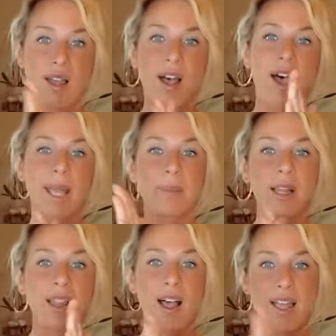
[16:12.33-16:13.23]
I am
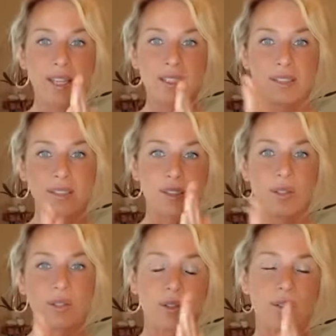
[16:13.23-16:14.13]
aligned
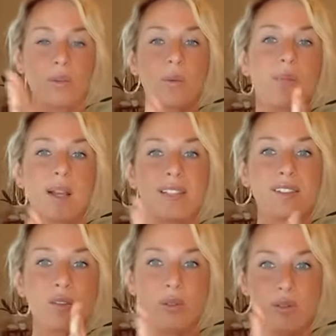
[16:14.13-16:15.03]
with my
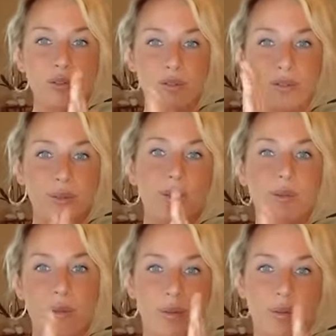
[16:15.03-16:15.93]
soul's
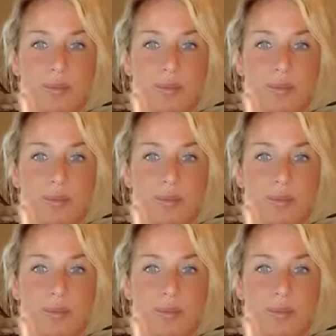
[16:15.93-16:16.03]
truth.